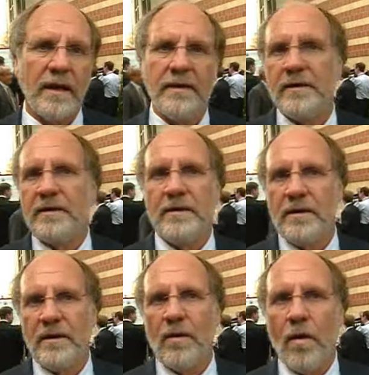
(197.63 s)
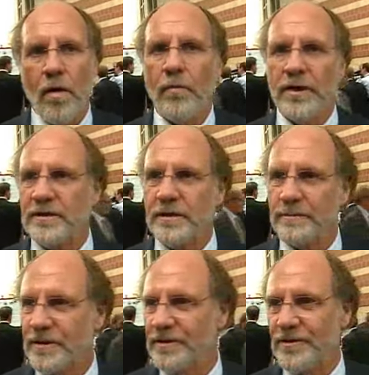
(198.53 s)
I always
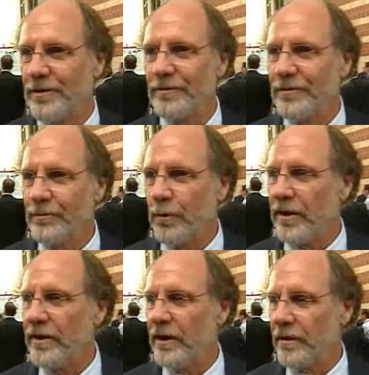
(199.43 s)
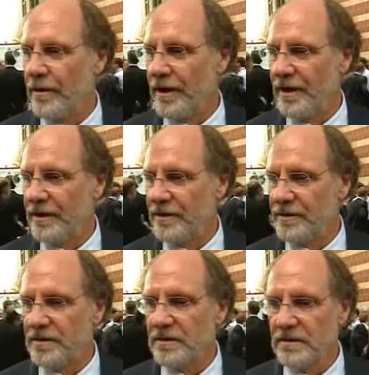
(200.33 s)
am concerned when there
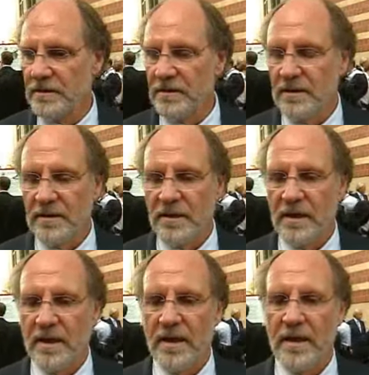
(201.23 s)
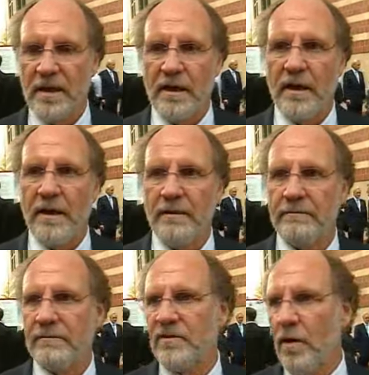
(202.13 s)
is uh,
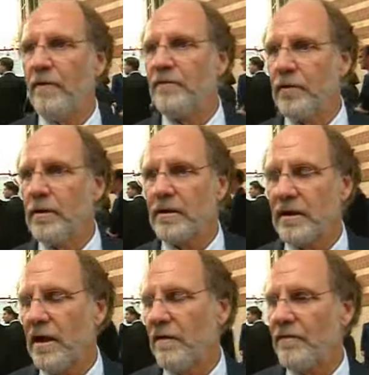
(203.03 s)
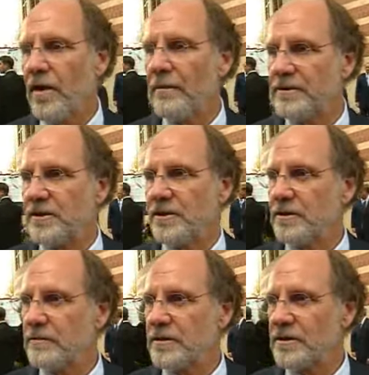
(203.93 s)
thoughtful and careful
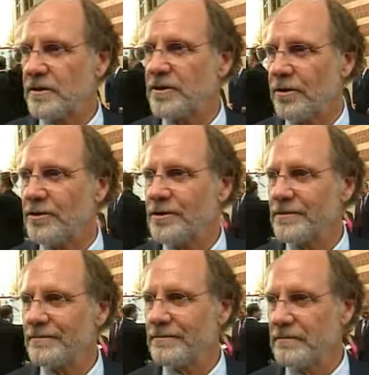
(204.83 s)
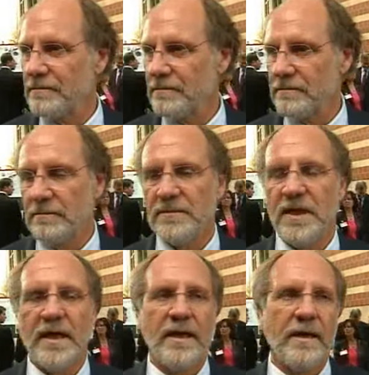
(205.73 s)
opposition, which the church
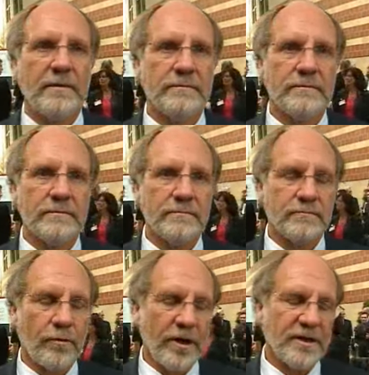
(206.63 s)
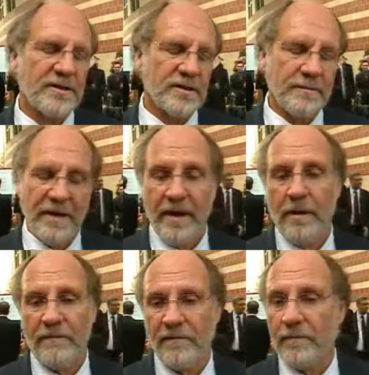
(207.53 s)
um, brings to
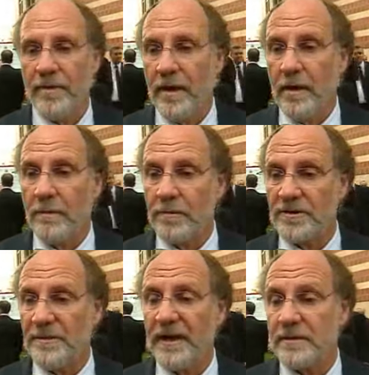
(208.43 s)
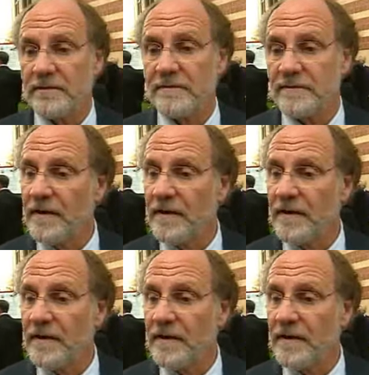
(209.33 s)
bear from their perspective.